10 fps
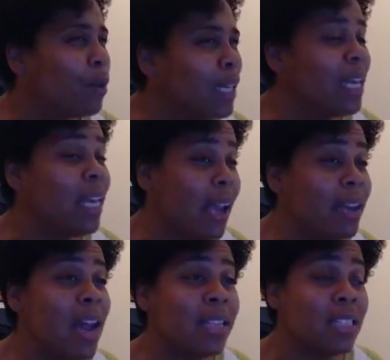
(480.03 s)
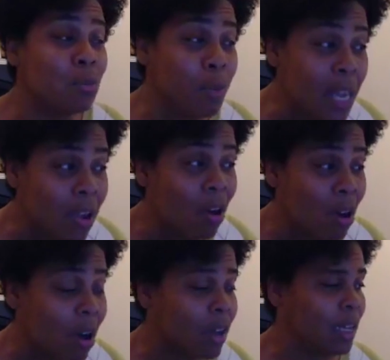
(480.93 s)
really cannot speak
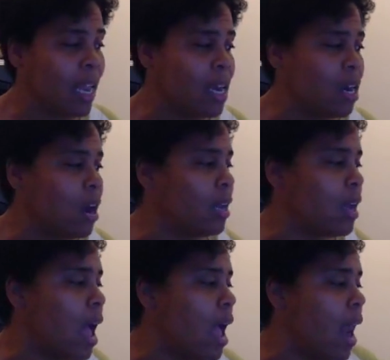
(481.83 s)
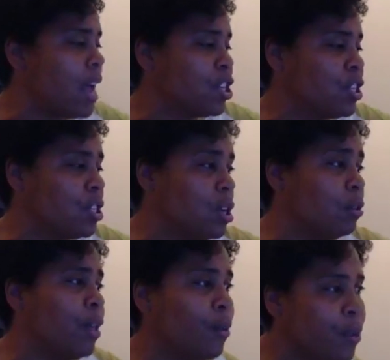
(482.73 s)
on Later a lot. I just
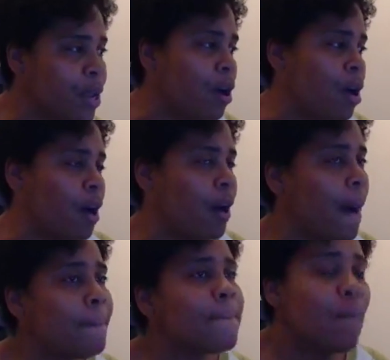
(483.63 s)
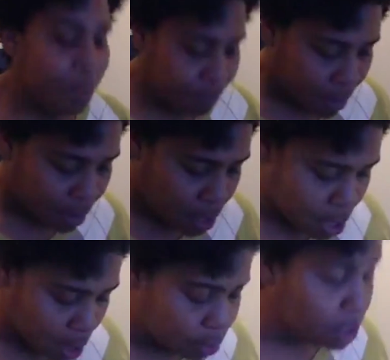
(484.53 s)
know that we are,
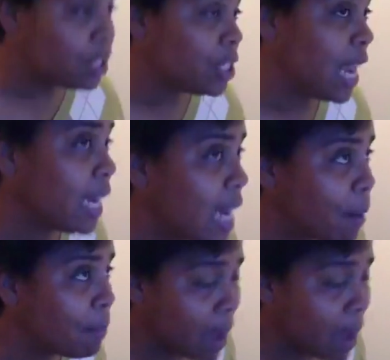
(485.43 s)
you know, checking out